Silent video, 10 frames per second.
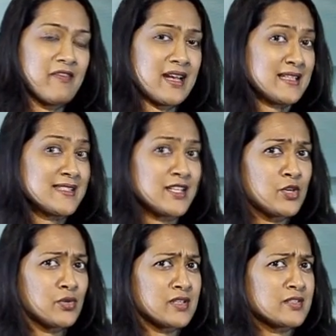When I say
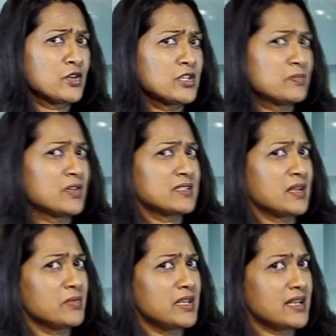curious, not about
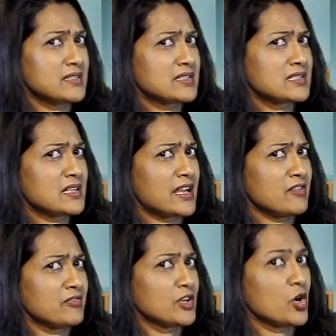somebody else's
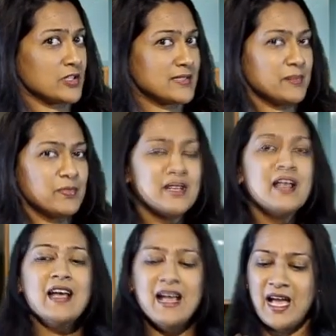life and gossip,
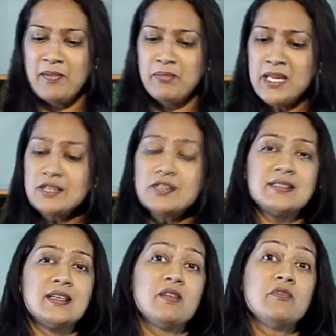I mean to
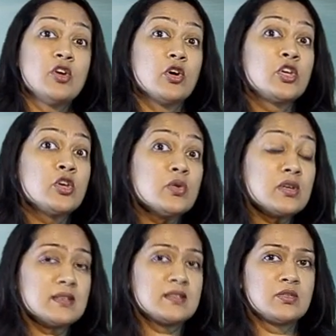say you're
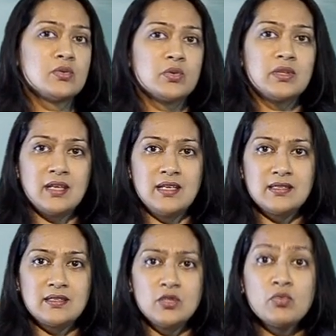curious to know things.